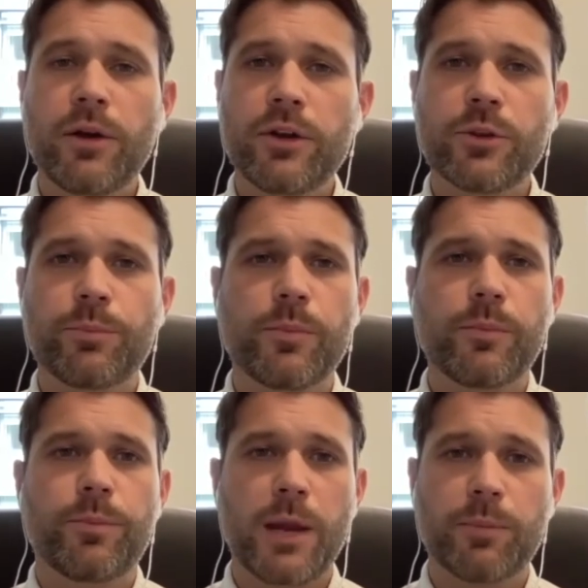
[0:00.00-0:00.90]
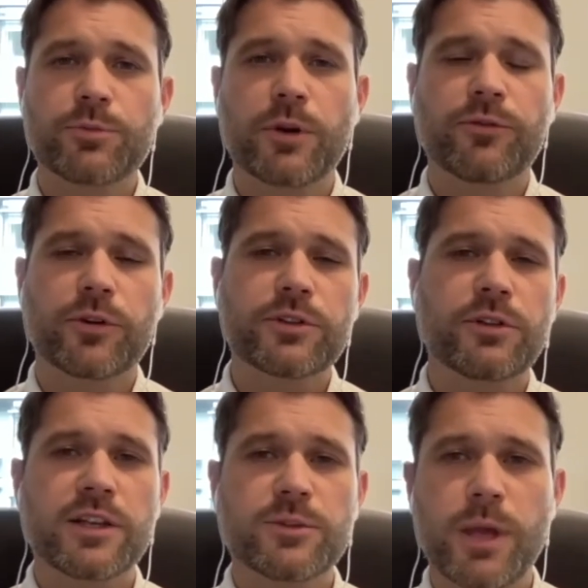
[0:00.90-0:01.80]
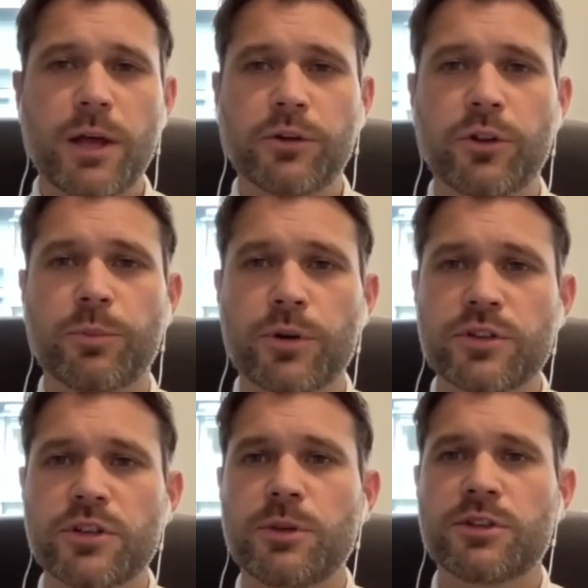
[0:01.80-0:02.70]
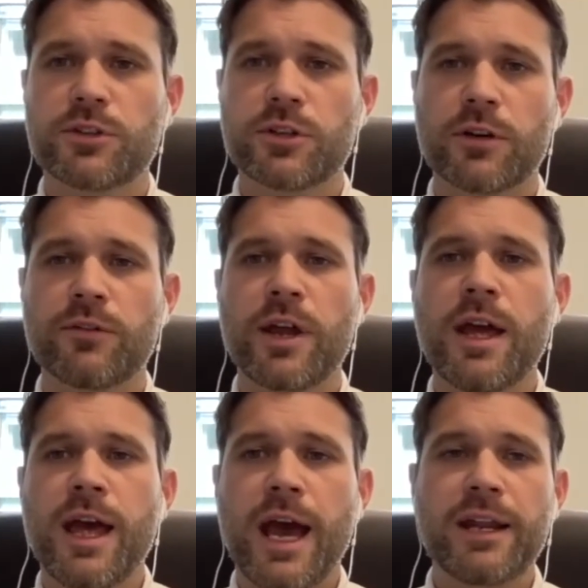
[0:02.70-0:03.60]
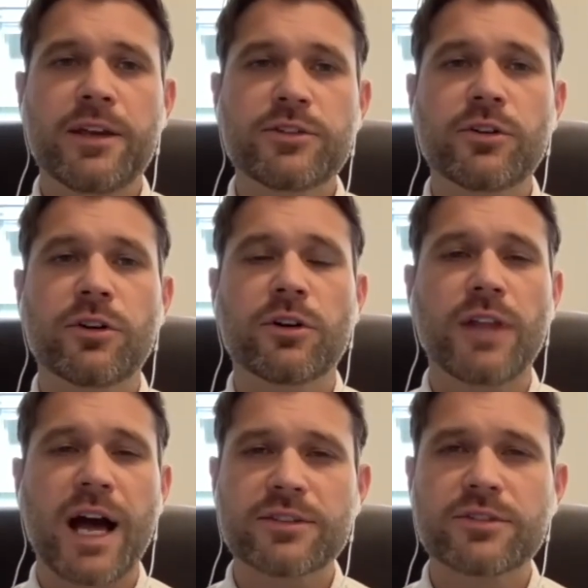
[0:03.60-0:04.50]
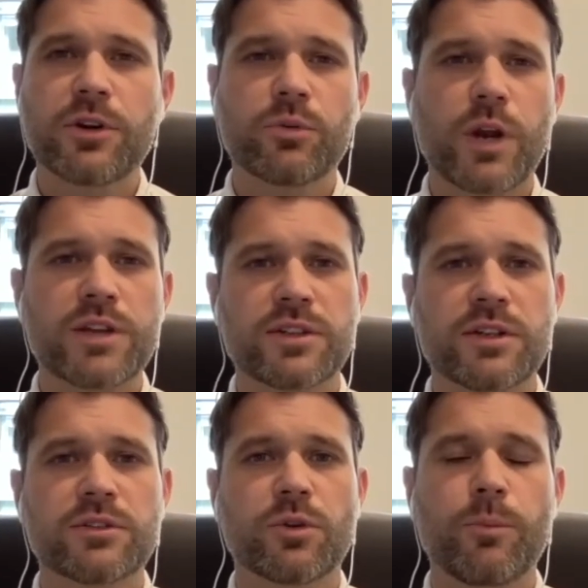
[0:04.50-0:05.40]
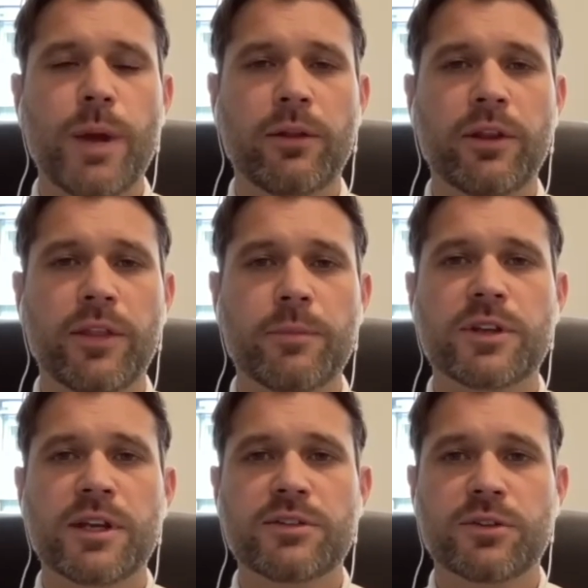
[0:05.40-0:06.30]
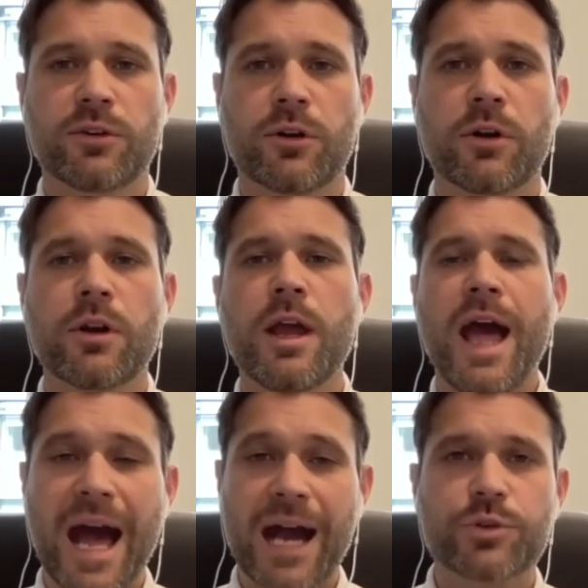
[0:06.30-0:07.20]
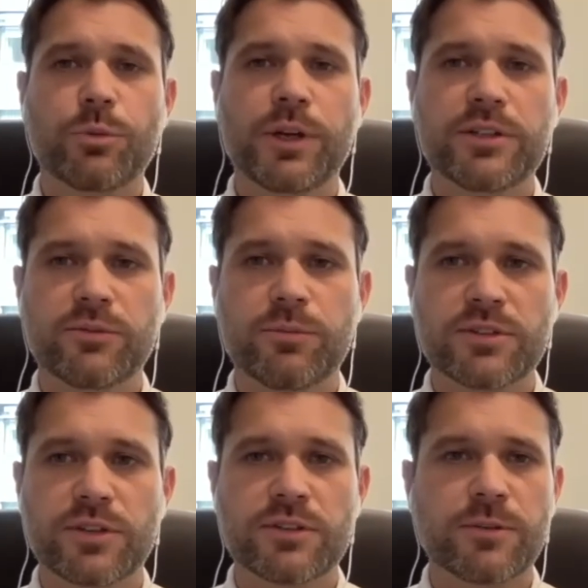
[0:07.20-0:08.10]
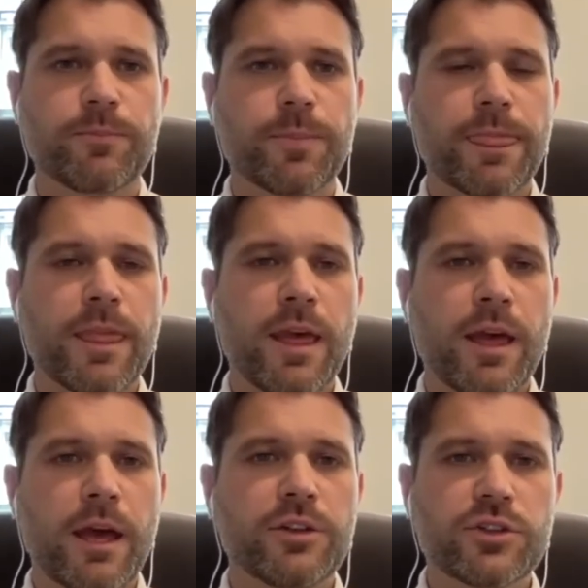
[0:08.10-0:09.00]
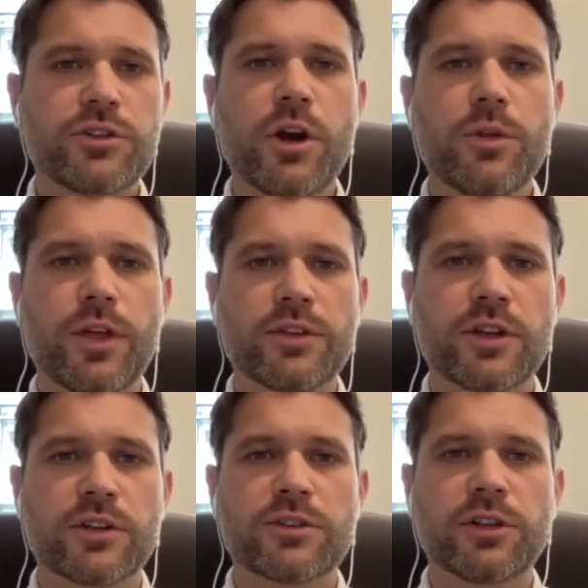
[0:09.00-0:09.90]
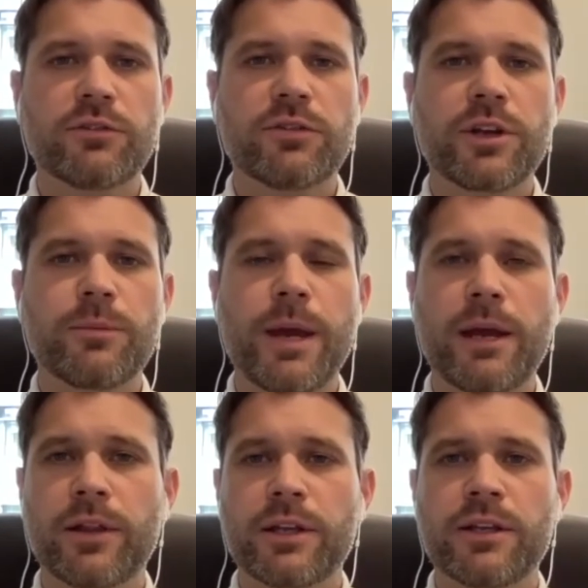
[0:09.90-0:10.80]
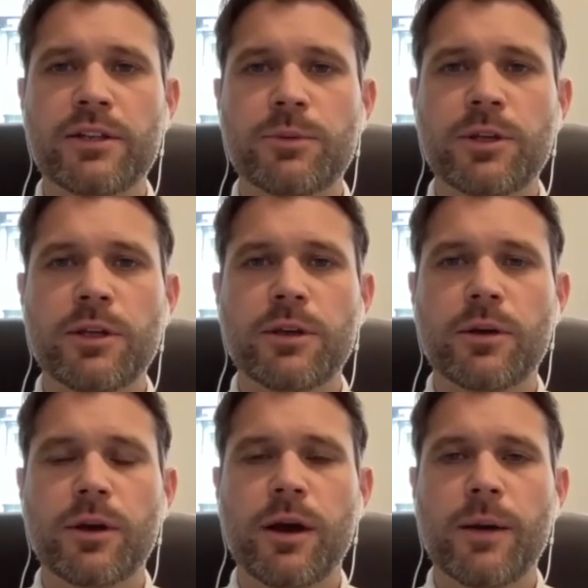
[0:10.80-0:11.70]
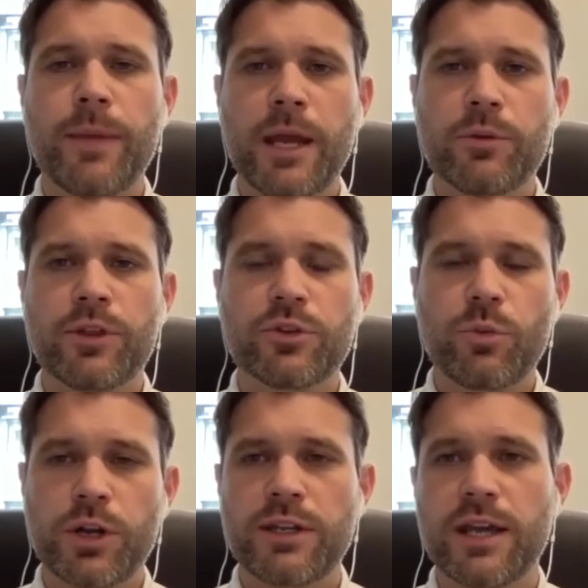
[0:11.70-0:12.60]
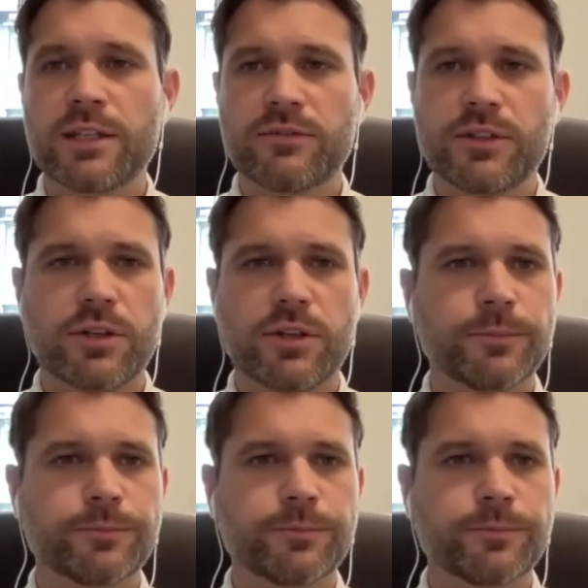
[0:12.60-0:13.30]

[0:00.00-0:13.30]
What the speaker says: the papers by first-class mail to the person to be served at his or her last known residence or mailing them to his or her actual place of business. And just note that such delivery and mailing need to be made within 20 days of each other.